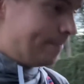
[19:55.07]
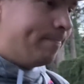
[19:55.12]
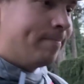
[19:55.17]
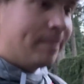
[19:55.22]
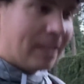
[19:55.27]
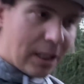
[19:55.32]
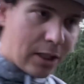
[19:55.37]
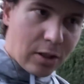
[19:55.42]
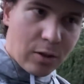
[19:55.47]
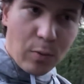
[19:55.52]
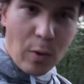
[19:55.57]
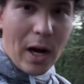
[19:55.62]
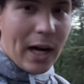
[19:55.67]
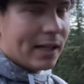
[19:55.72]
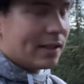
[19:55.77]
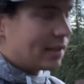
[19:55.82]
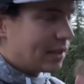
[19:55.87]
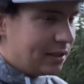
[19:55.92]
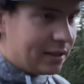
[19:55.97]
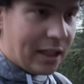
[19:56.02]
this is why
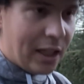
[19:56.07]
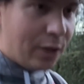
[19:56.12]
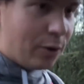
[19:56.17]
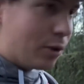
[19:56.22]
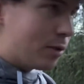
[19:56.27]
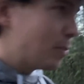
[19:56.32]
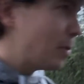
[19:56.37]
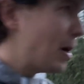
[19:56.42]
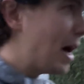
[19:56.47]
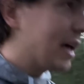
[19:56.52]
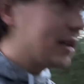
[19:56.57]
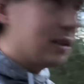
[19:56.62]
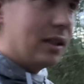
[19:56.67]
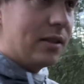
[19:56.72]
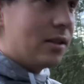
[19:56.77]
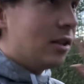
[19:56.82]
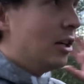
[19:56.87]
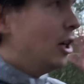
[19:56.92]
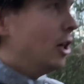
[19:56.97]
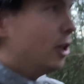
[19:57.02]
it's continuous
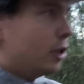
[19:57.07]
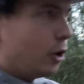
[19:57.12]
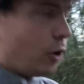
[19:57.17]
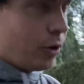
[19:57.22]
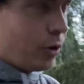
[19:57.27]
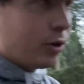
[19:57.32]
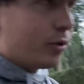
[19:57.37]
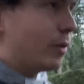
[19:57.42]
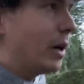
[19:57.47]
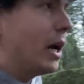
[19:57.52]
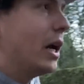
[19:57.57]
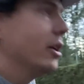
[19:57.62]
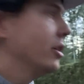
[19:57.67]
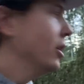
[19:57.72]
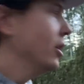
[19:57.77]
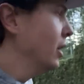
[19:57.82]
practice, going on the range,